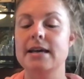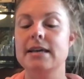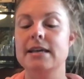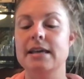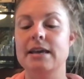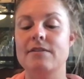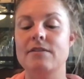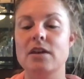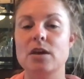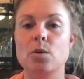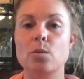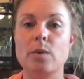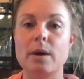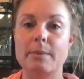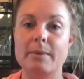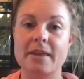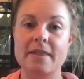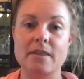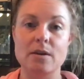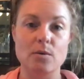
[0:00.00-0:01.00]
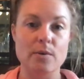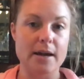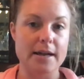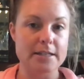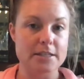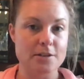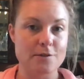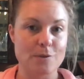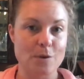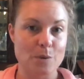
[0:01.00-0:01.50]
giving women the
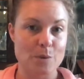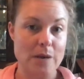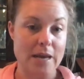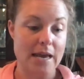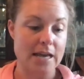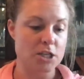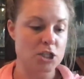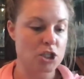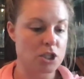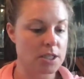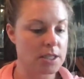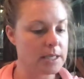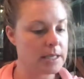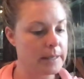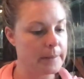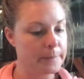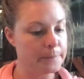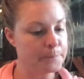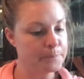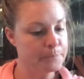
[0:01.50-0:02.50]
right to vote nationally.